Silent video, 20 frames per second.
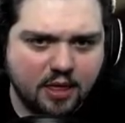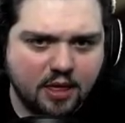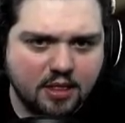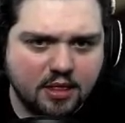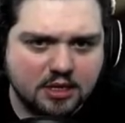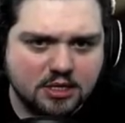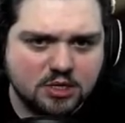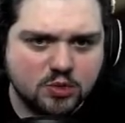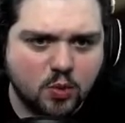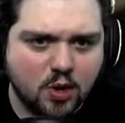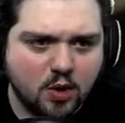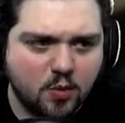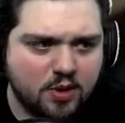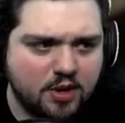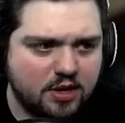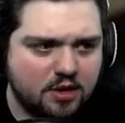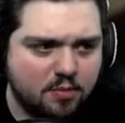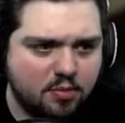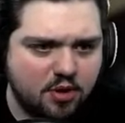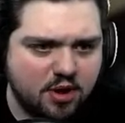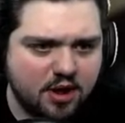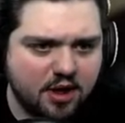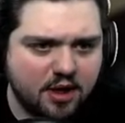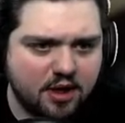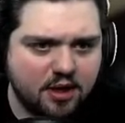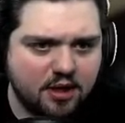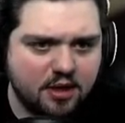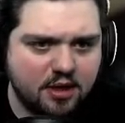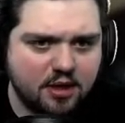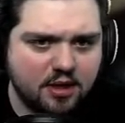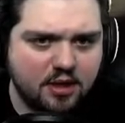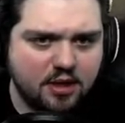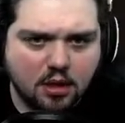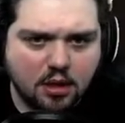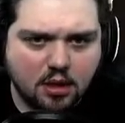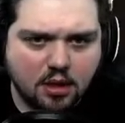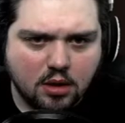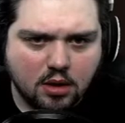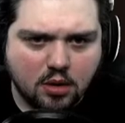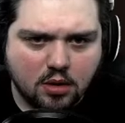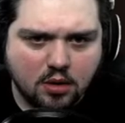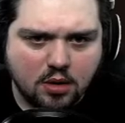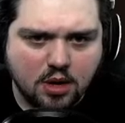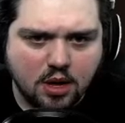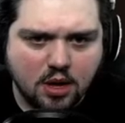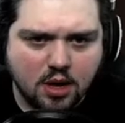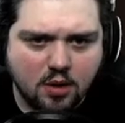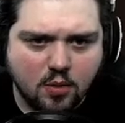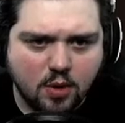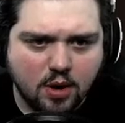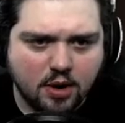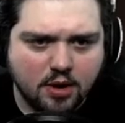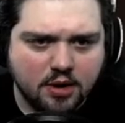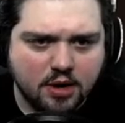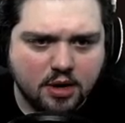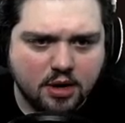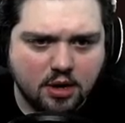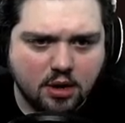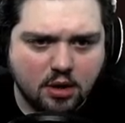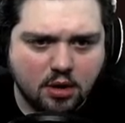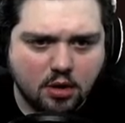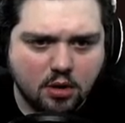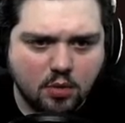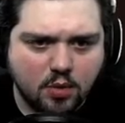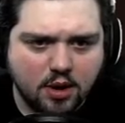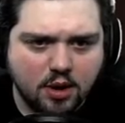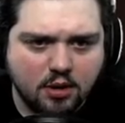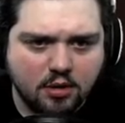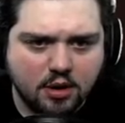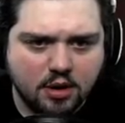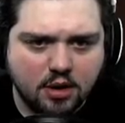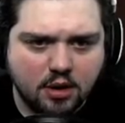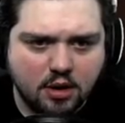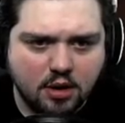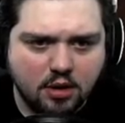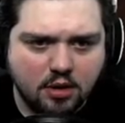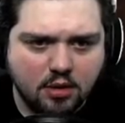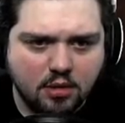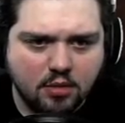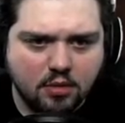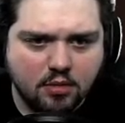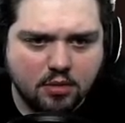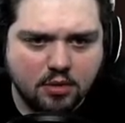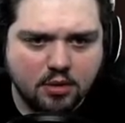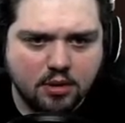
This is where we need to bring it. Okay. Where'd it go? Where'd it go?